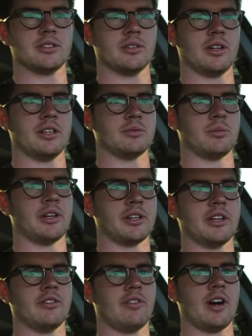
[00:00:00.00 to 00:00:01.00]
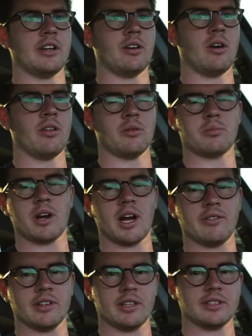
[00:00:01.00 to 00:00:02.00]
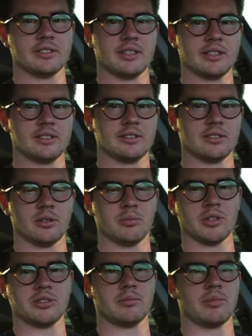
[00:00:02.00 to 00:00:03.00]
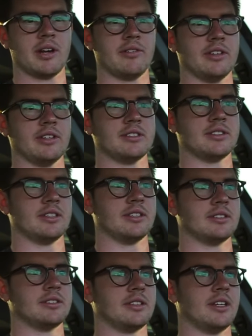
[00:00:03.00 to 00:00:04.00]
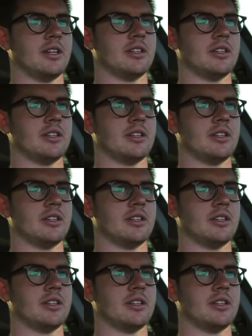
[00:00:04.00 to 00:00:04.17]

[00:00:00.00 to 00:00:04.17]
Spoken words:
is where you're going to find all the private listings, or most of the private listings.